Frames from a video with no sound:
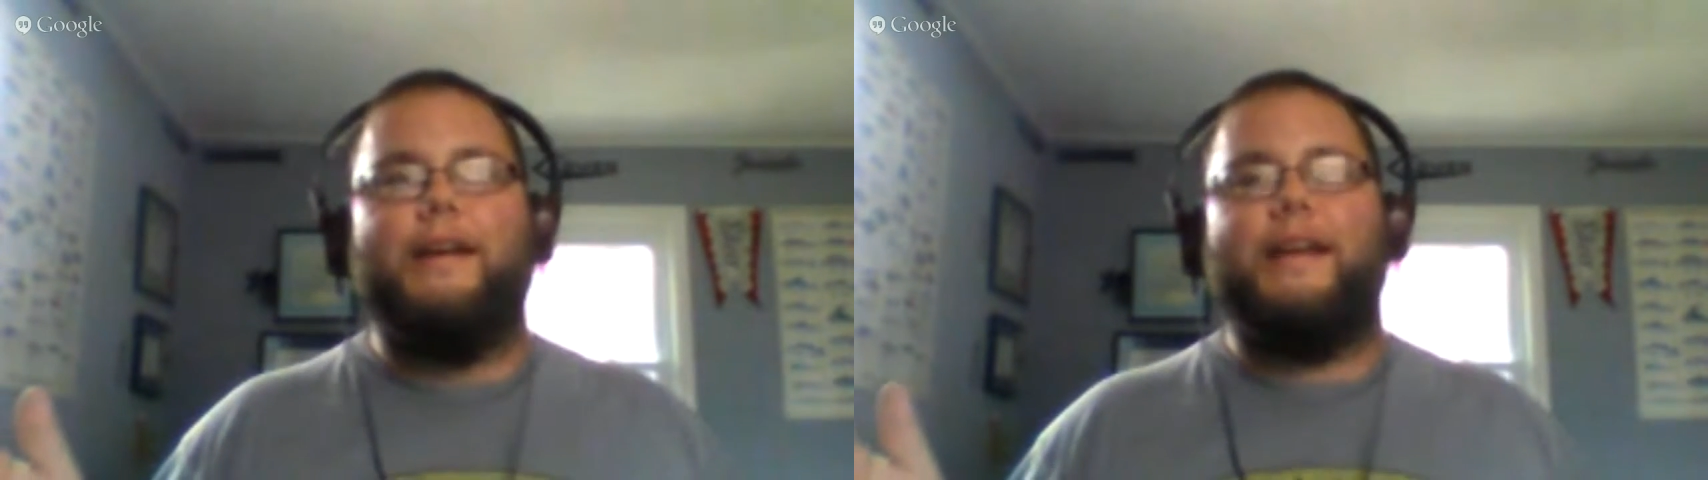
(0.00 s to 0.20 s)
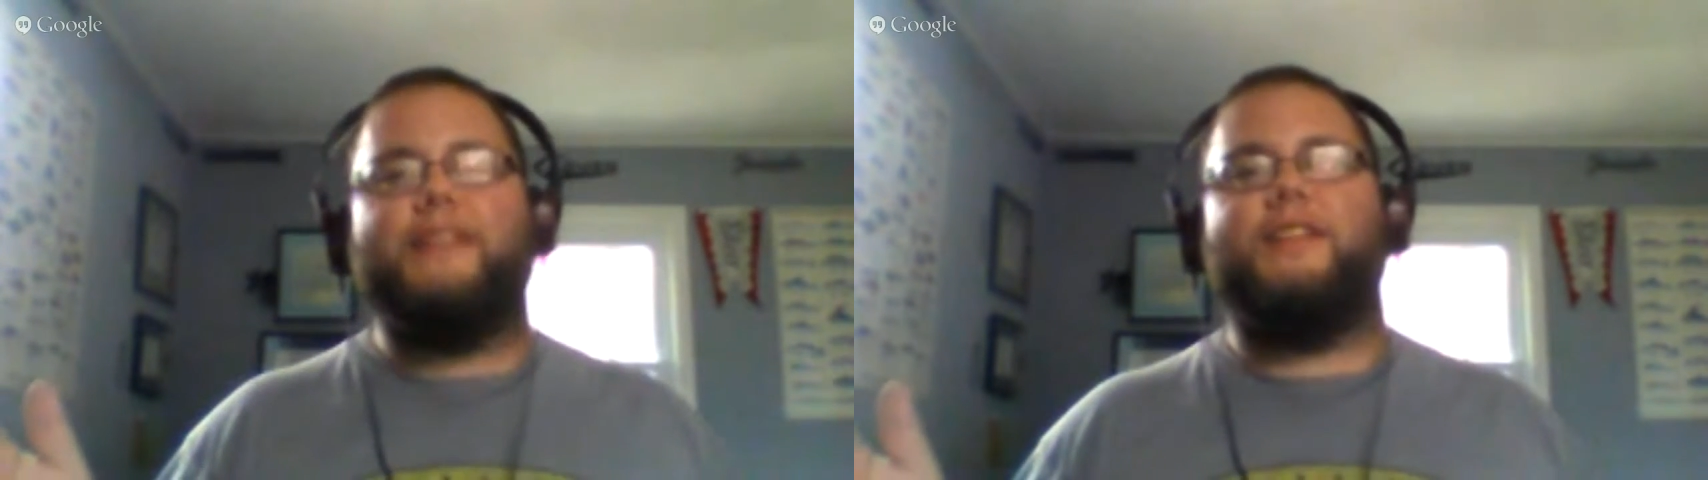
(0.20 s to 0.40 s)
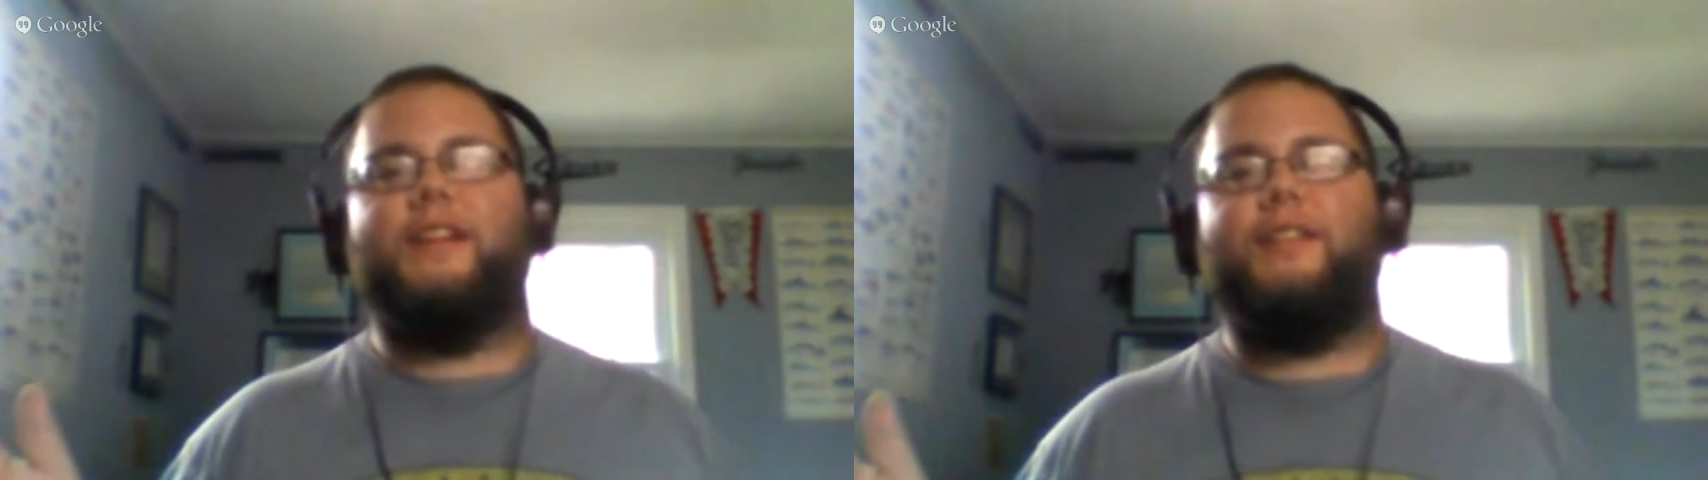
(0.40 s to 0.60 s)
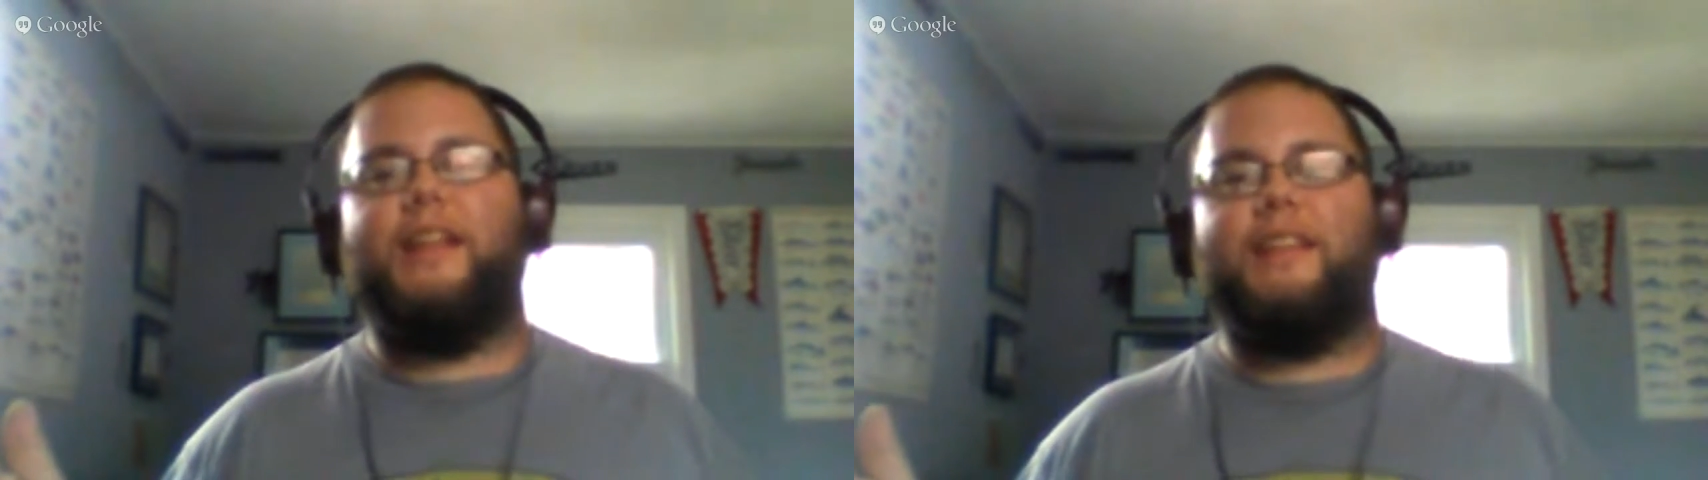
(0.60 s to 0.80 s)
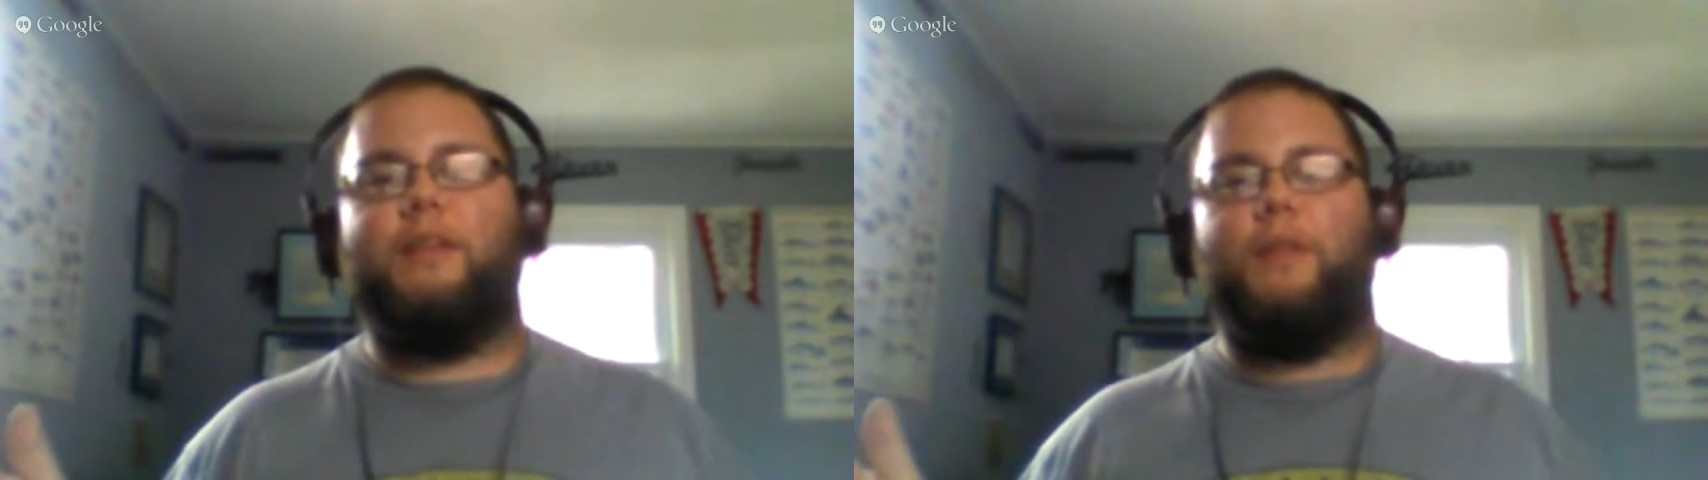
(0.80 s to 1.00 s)
He's going to do
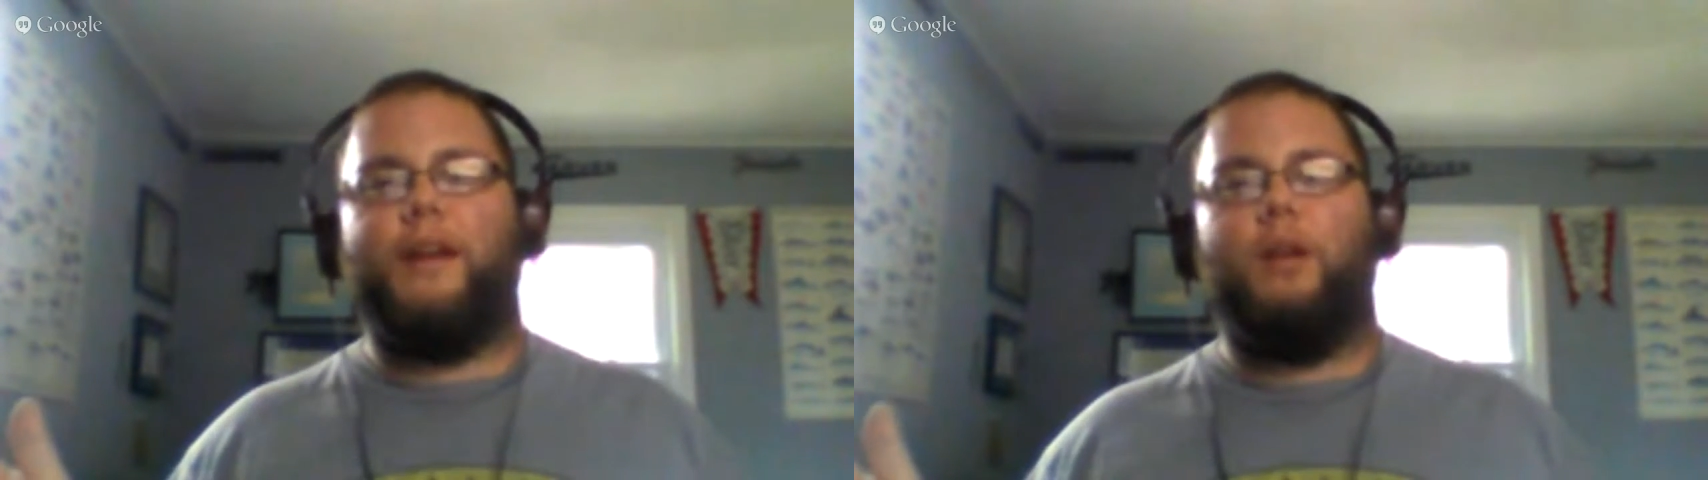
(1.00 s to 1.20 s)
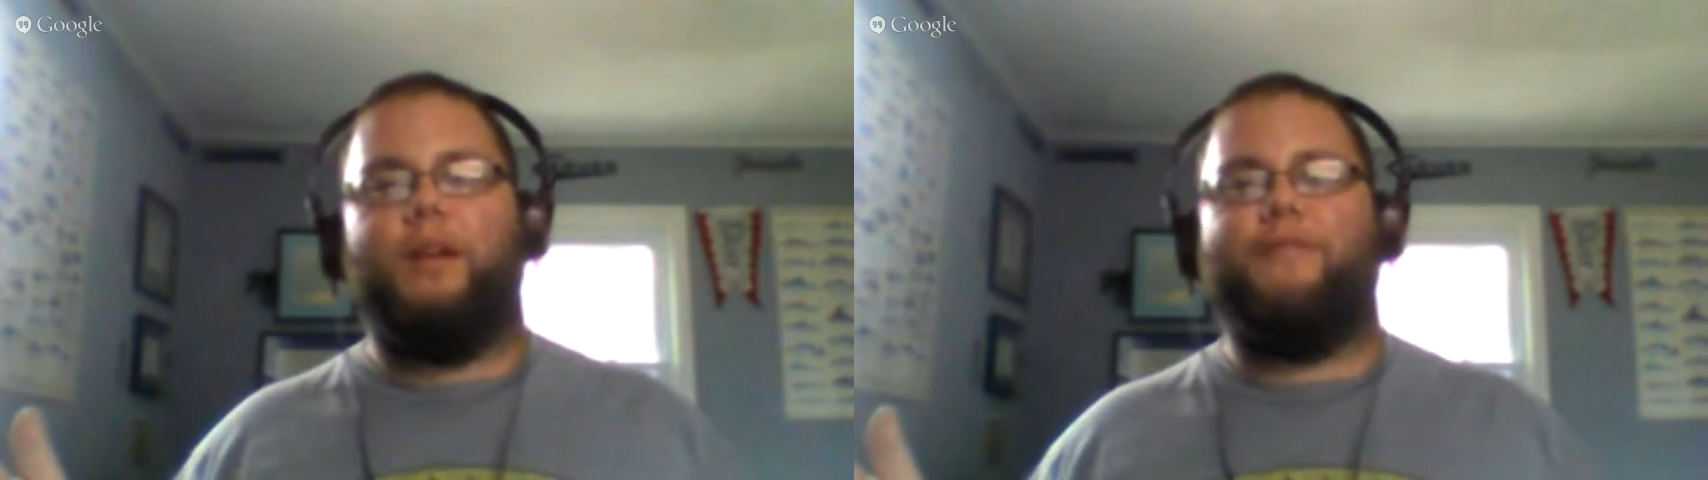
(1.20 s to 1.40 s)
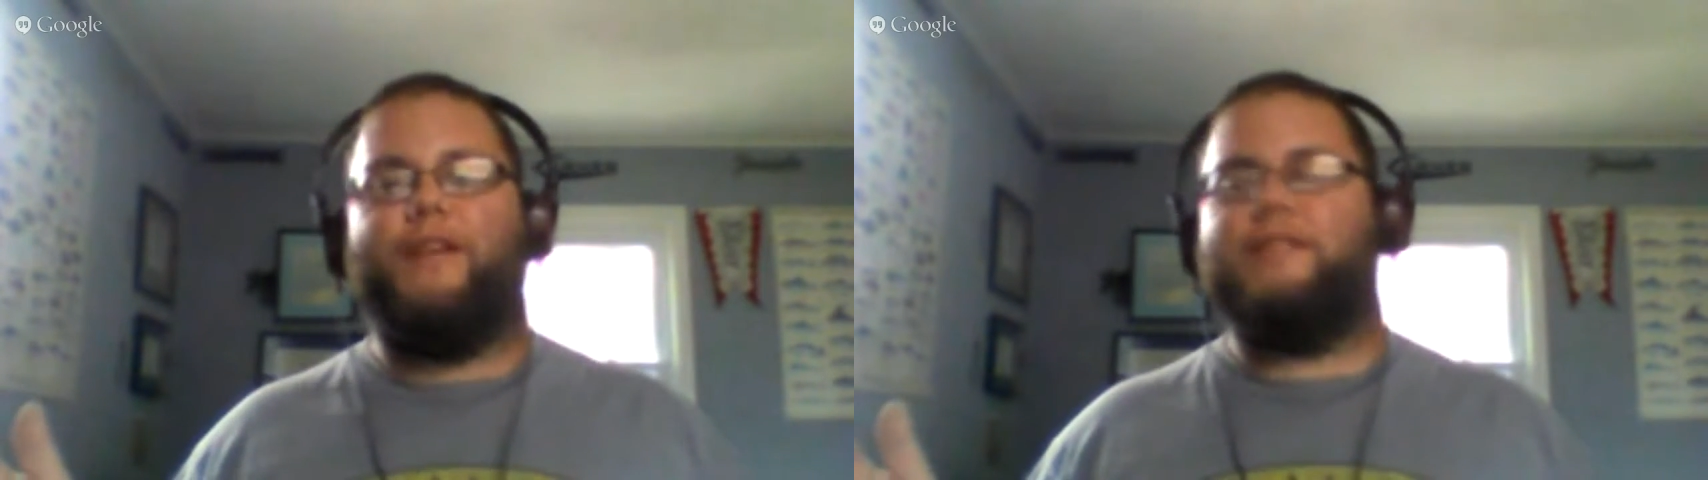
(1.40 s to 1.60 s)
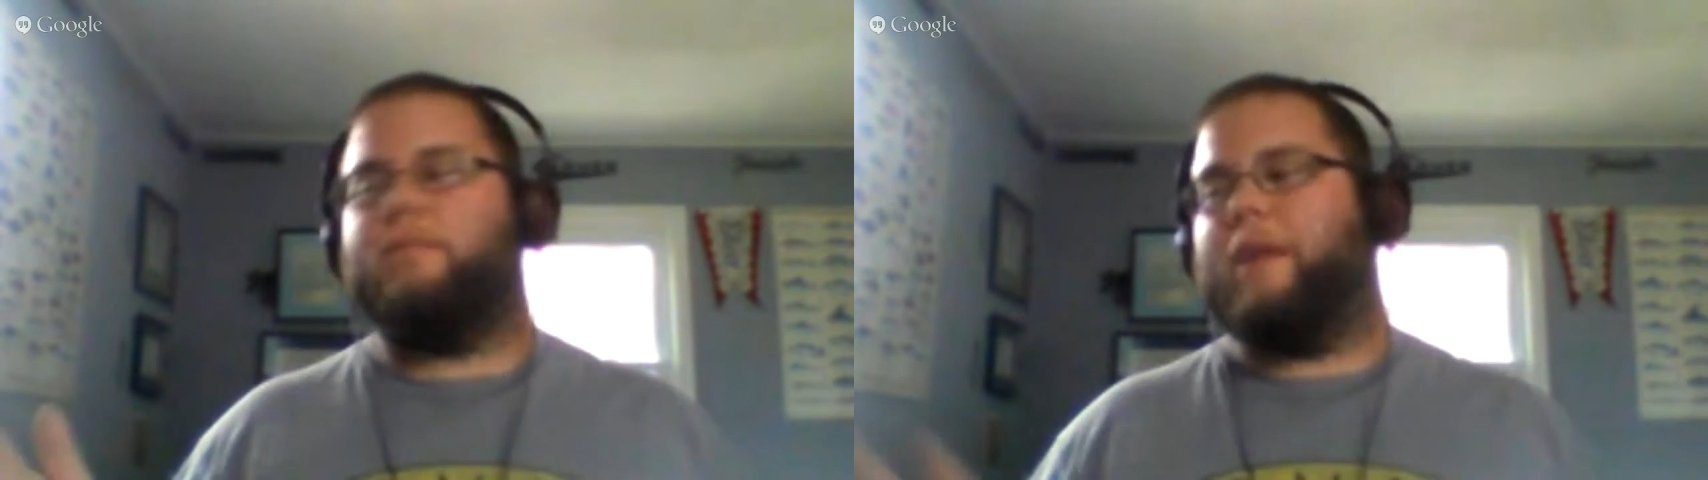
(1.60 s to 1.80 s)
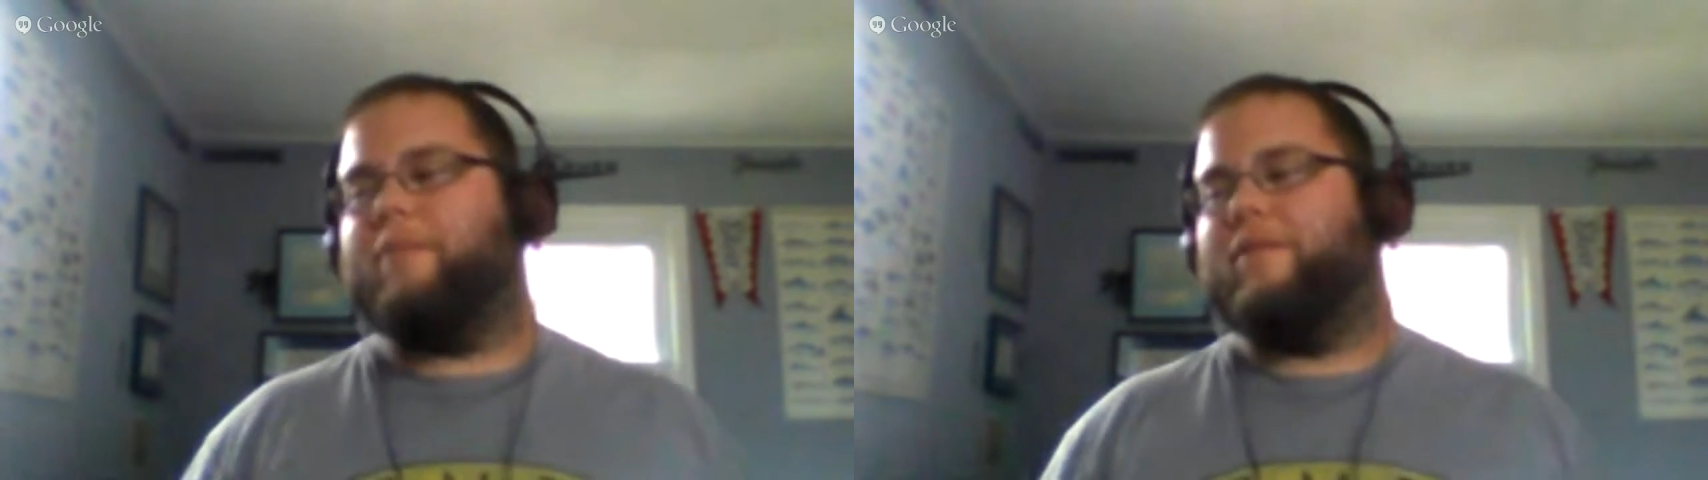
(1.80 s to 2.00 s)
that thing where he only fights
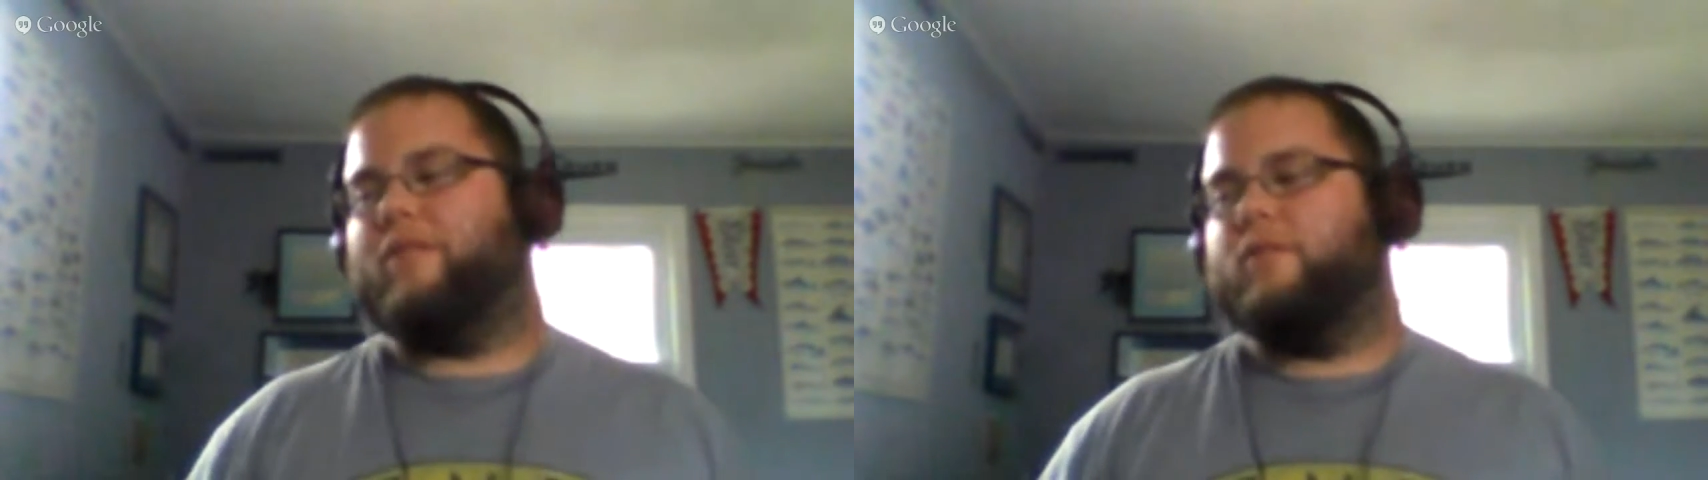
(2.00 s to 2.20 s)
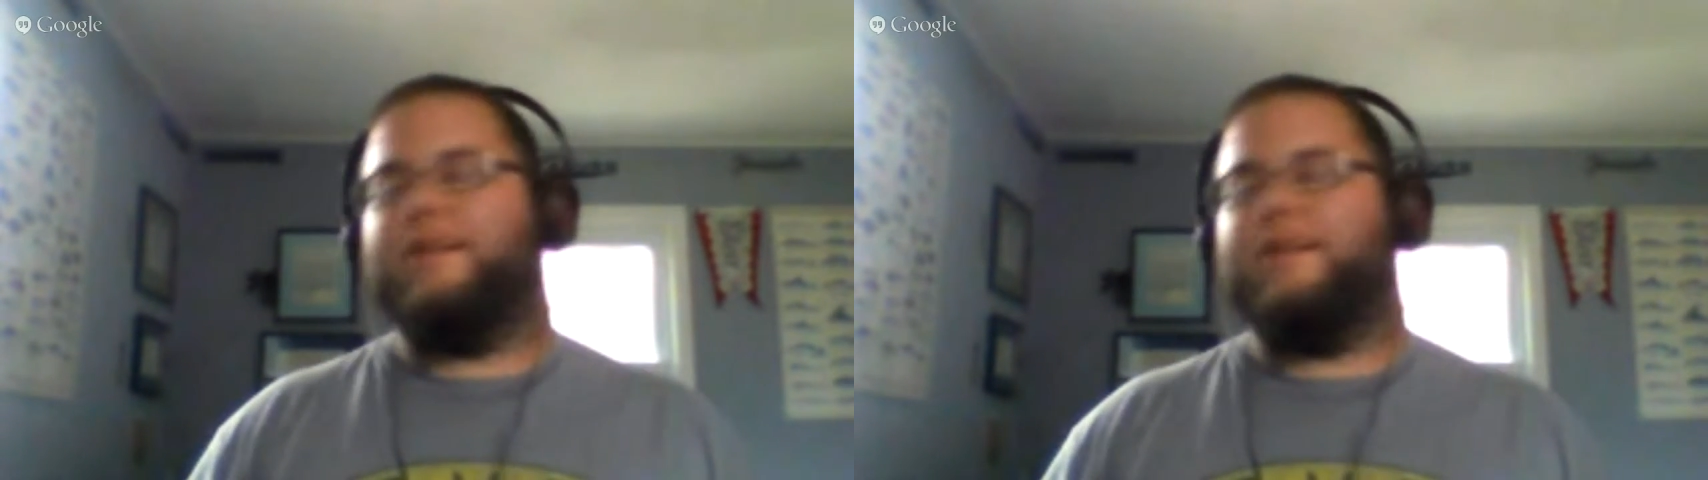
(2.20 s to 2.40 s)
at pay-per-views,